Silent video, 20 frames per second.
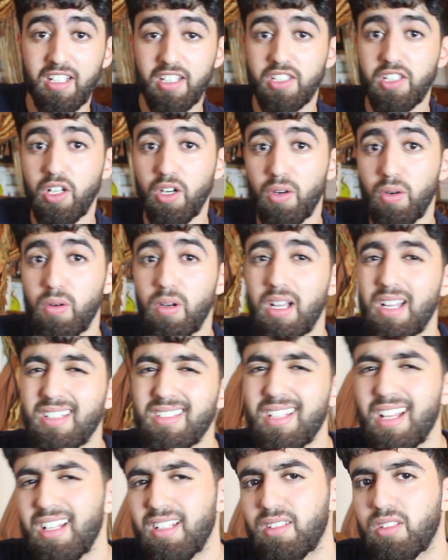So
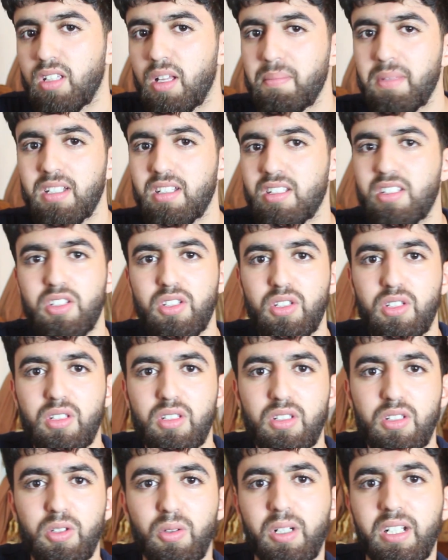it's not. I mean, just
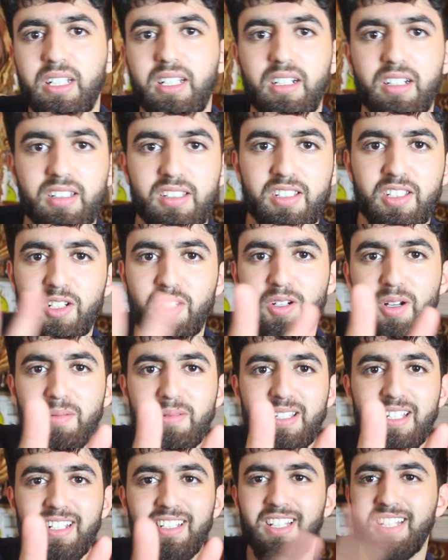two rakats, you know what I'm
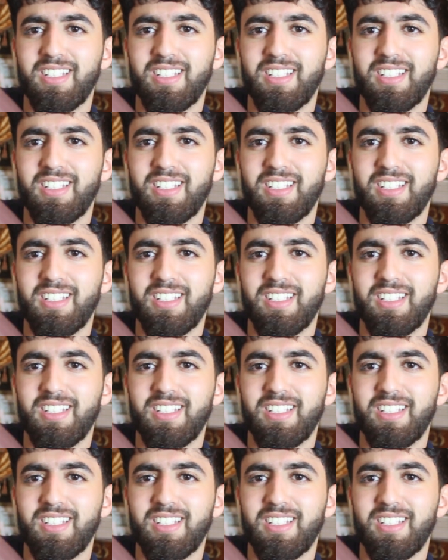saying?